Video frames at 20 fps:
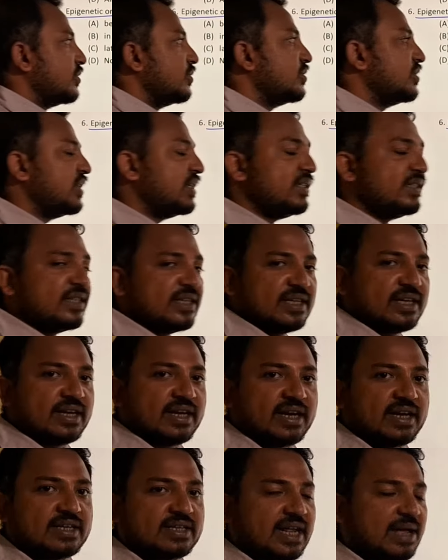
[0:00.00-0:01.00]
So
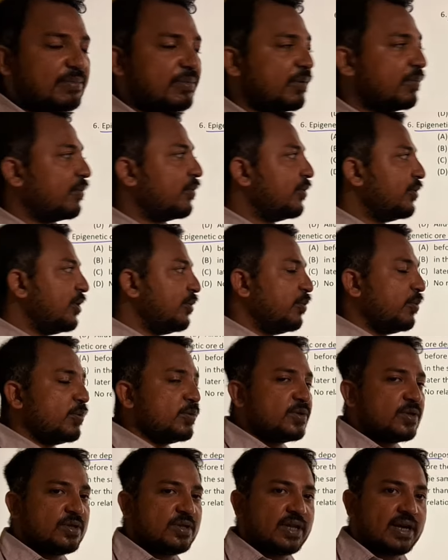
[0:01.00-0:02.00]
syngenetic type of ore
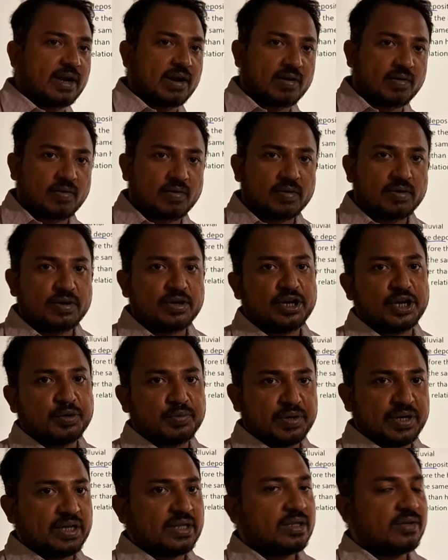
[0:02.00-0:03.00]
deposition that occur
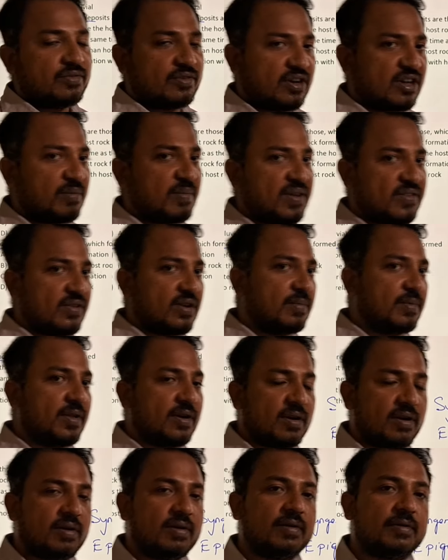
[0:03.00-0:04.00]
during the formation of the
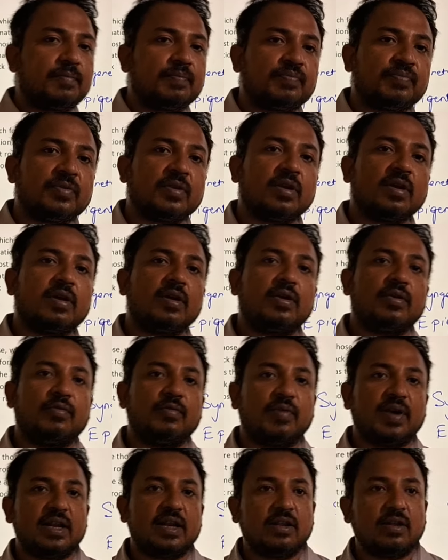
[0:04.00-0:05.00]
rock.
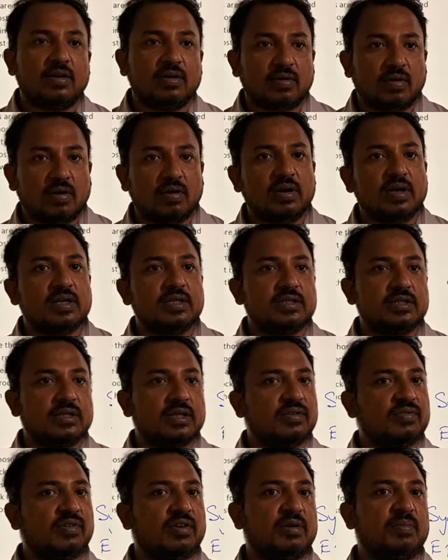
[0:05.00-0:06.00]
When the rock is
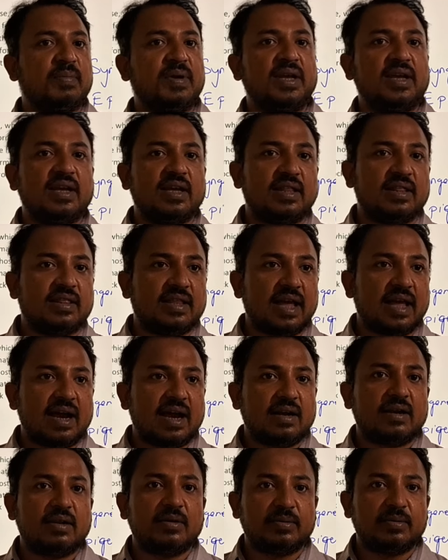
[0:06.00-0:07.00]
forming, in
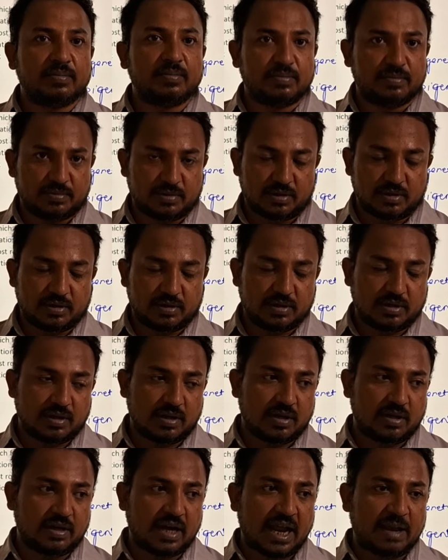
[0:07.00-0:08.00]
that
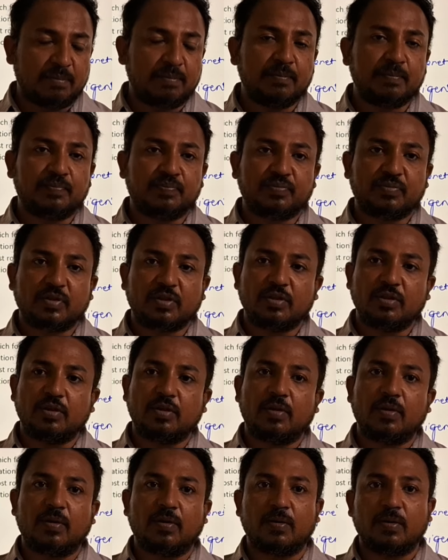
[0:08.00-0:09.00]
time,
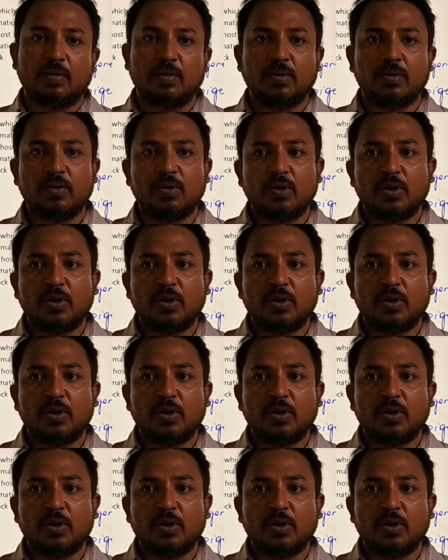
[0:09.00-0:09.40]
the